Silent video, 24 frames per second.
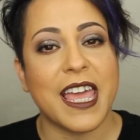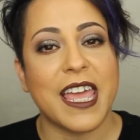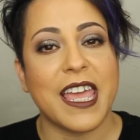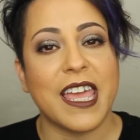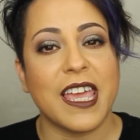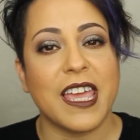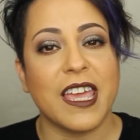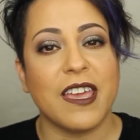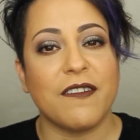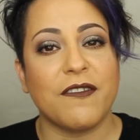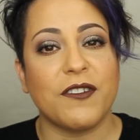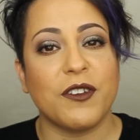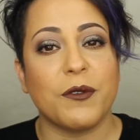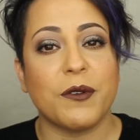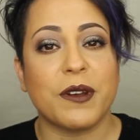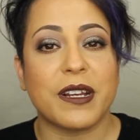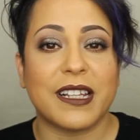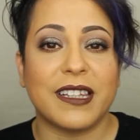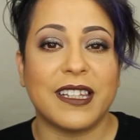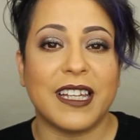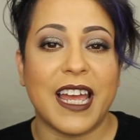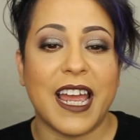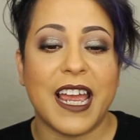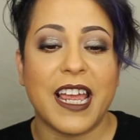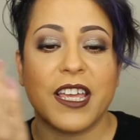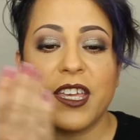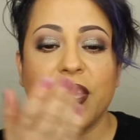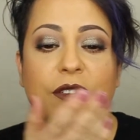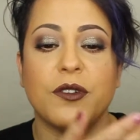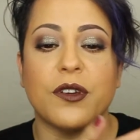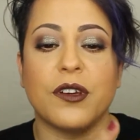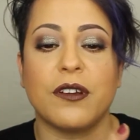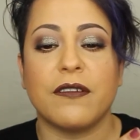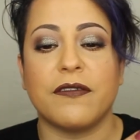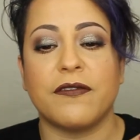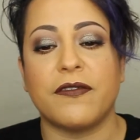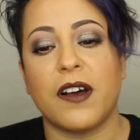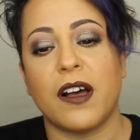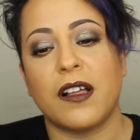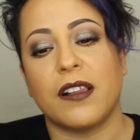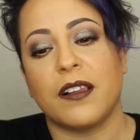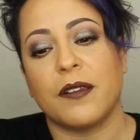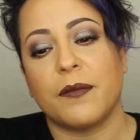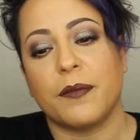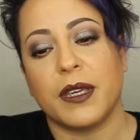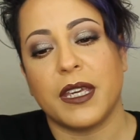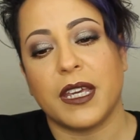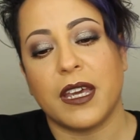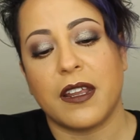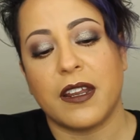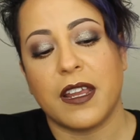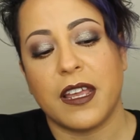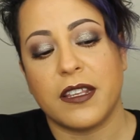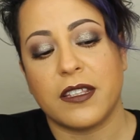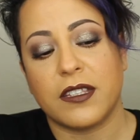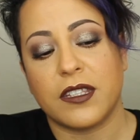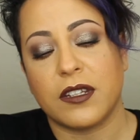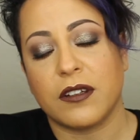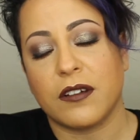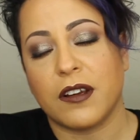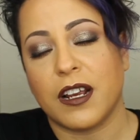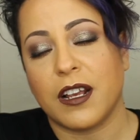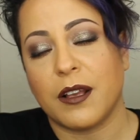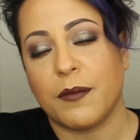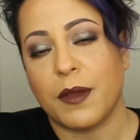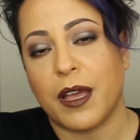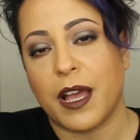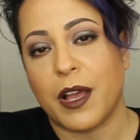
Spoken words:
If you would like, you can follow me on Instagram.